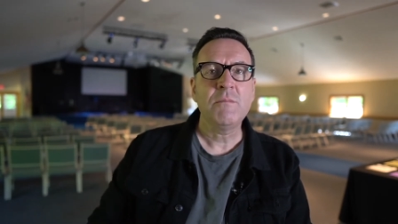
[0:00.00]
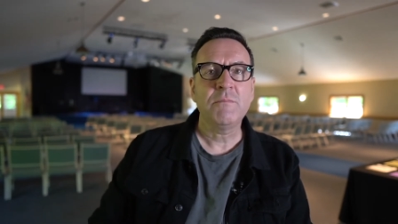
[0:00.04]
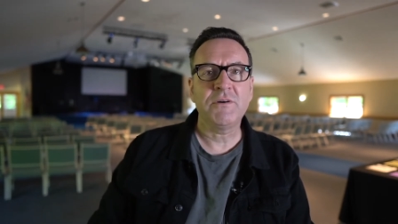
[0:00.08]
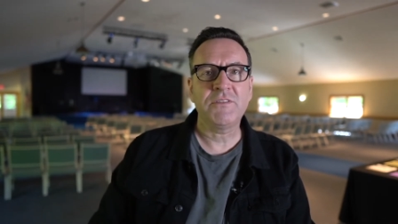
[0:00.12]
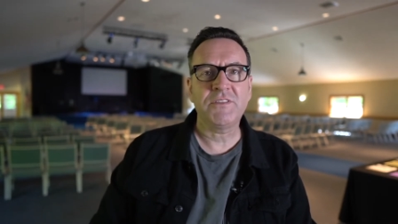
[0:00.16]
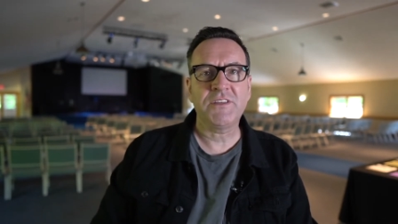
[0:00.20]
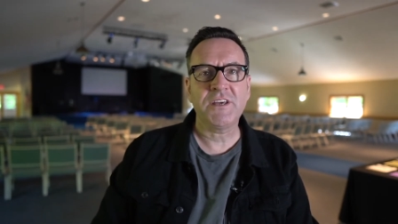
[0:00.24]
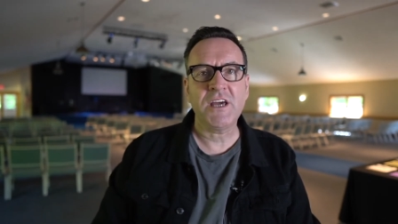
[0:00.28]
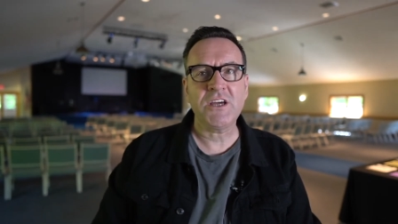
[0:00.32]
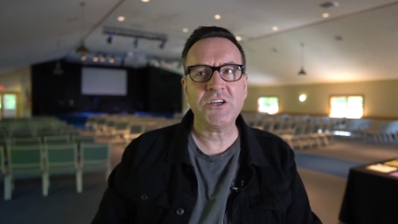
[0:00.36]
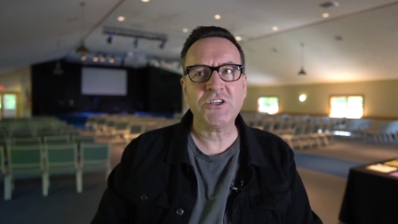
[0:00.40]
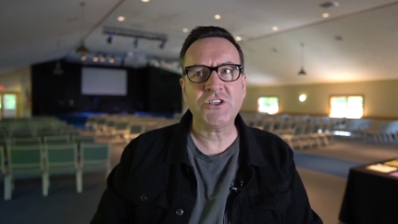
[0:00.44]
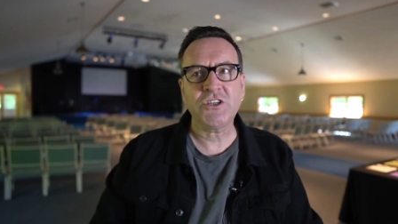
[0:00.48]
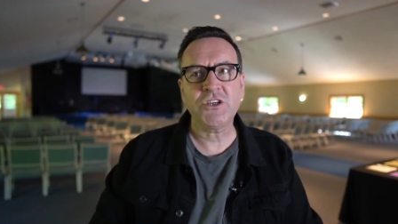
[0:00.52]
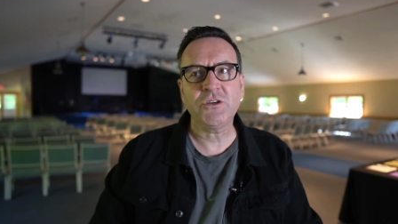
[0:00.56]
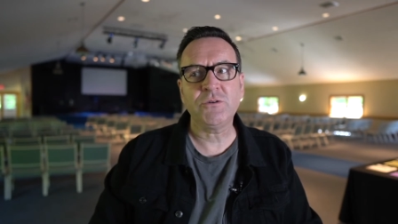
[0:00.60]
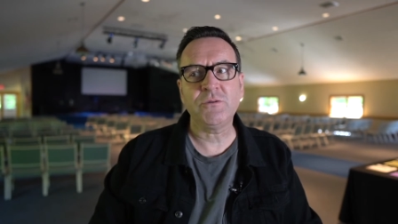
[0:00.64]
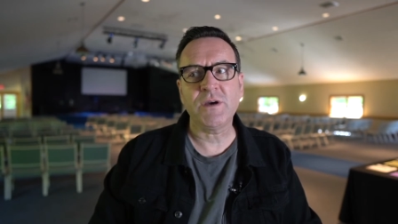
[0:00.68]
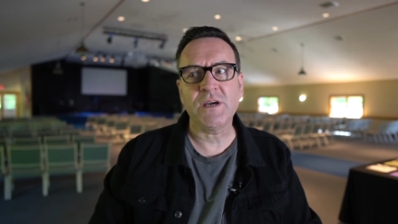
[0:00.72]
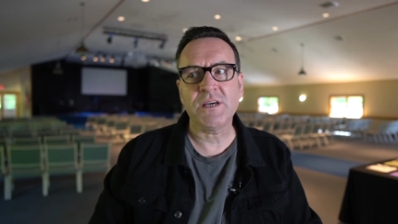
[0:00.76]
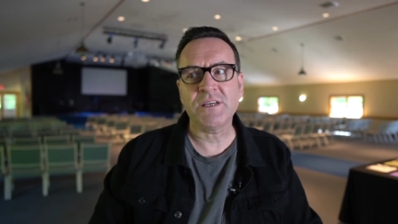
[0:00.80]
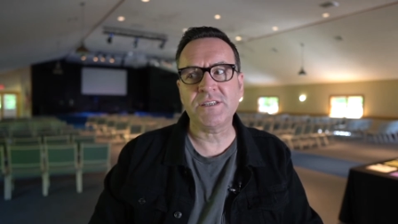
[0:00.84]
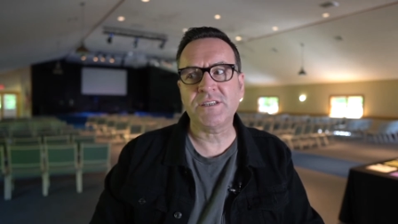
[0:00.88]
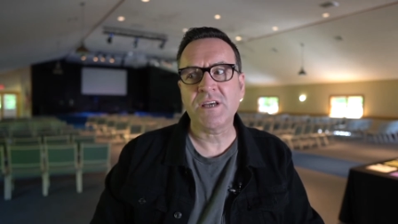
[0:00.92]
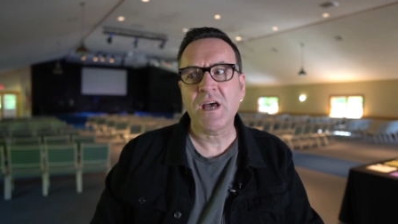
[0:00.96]
But the issue
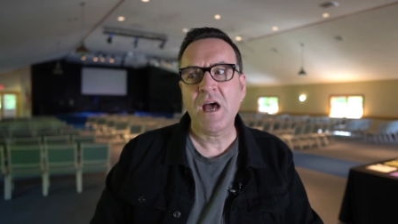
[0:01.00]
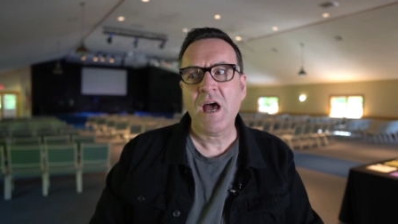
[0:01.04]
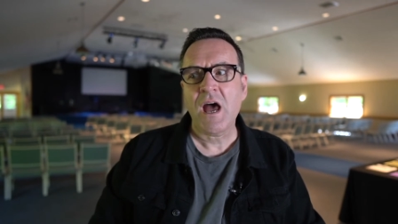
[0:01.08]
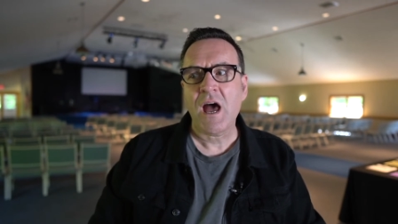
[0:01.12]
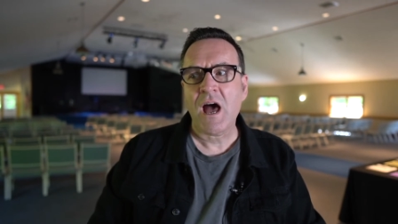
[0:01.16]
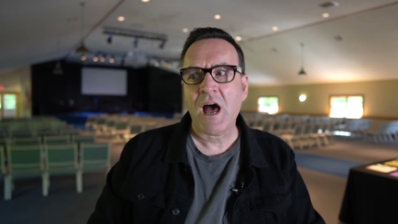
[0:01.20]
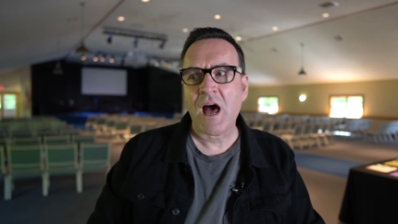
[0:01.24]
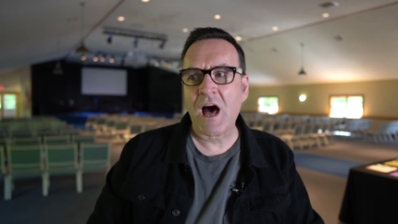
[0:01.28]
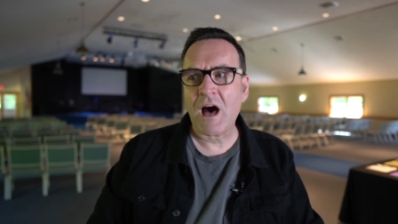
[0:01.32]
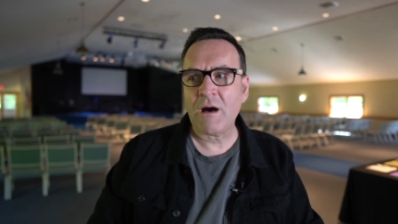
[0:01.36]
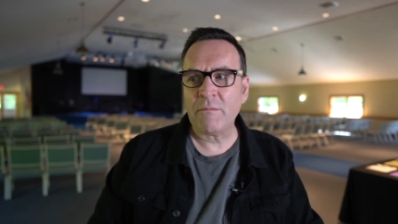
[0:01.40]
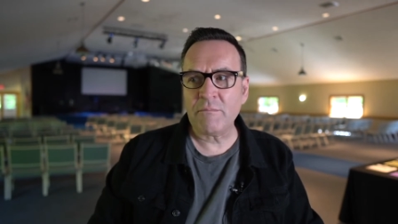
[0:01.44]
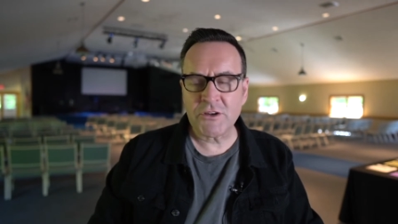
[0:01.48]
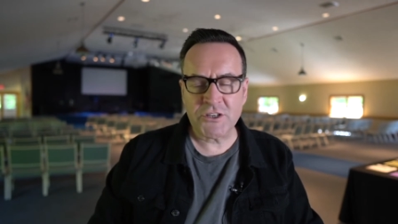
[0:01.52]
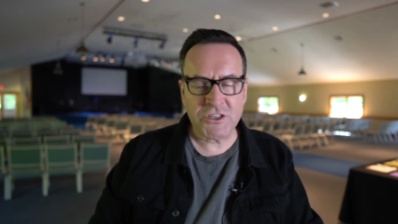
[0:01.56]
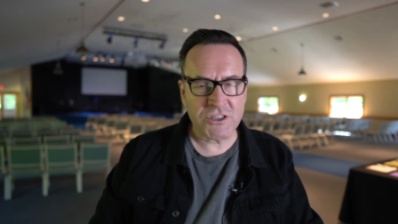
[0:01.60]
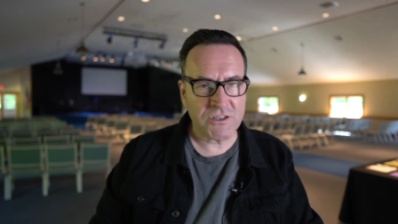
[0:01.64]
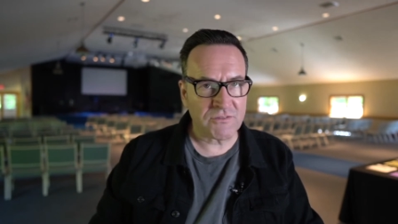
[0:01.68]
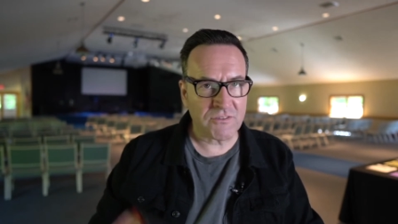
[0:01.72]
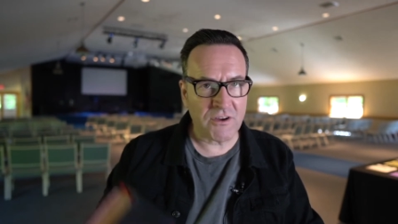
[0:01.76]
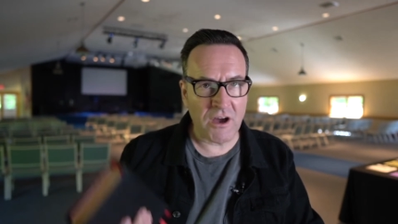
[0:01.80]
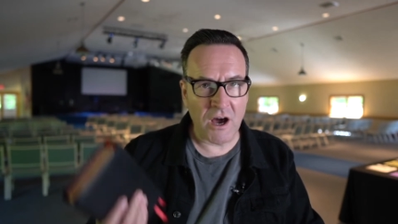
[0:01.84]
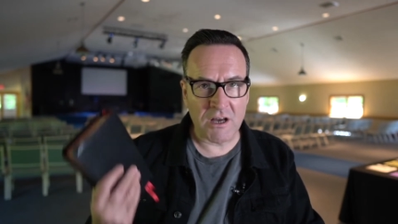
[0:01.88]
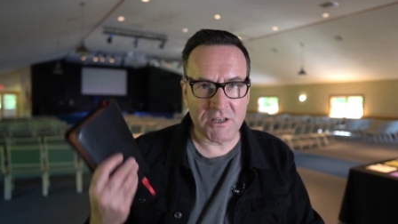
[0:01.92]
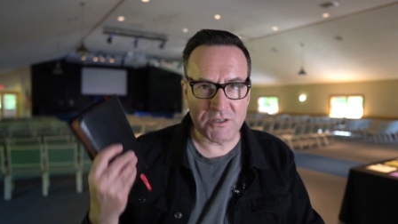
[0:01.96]
is how much
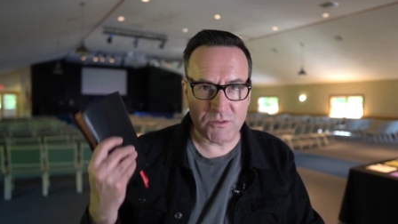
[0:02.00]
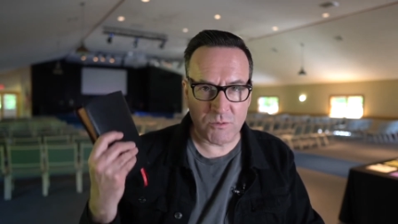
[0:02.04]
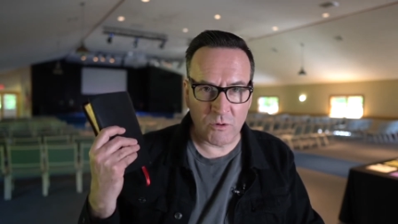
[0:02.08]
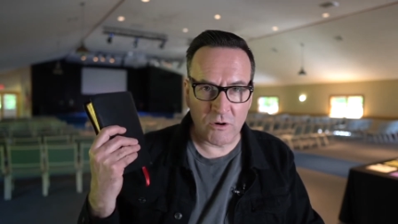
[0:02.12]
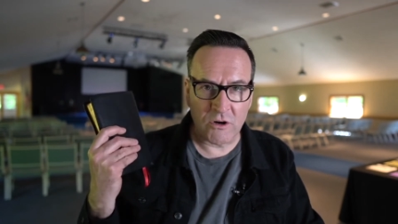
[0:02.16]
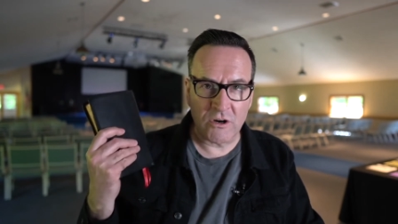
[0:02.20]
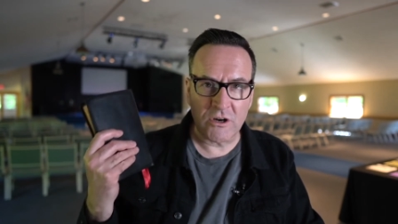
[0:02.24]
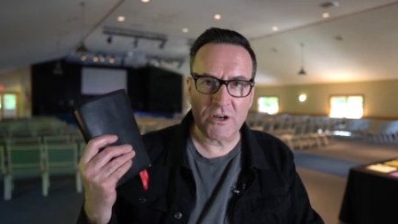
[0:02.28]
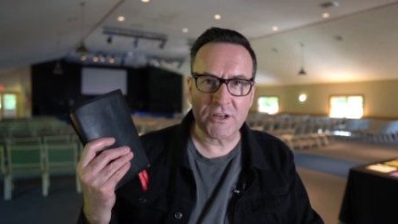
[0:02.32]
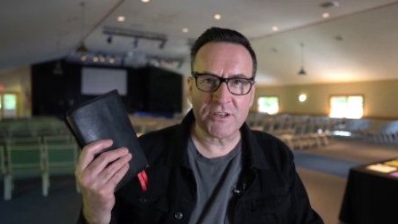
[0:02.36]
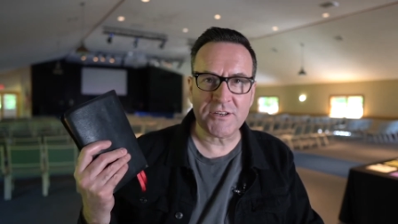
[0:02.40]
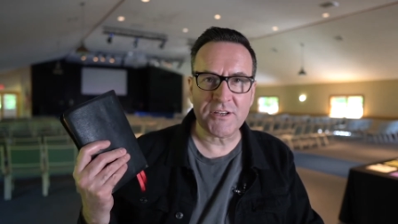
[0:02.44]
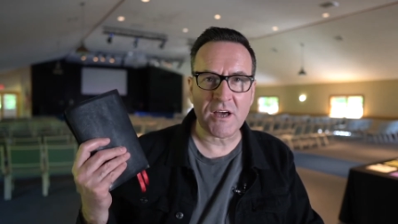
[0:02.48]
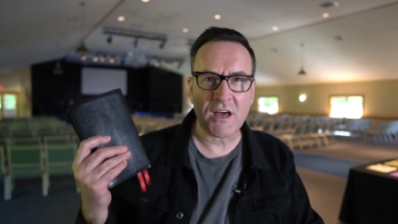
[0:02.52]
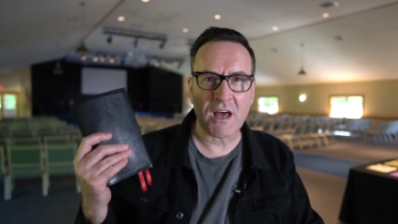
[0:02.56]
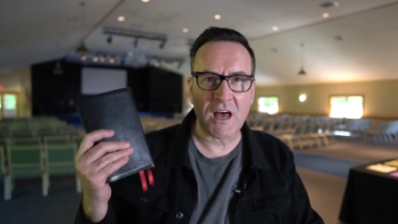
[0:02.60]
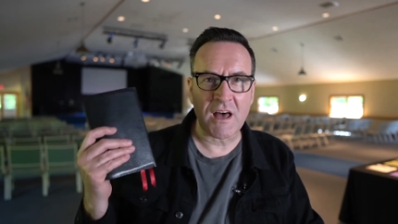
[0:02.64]
of God's word